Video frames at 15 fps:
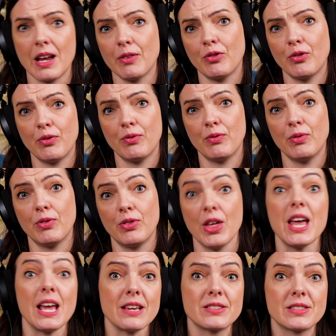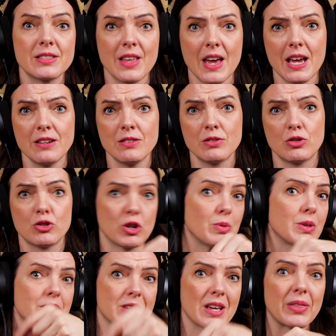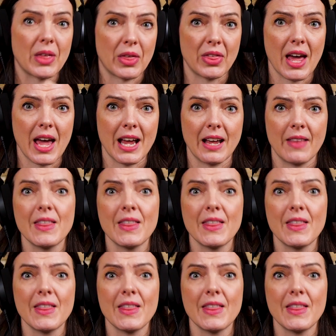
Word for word: if this then do this other thing.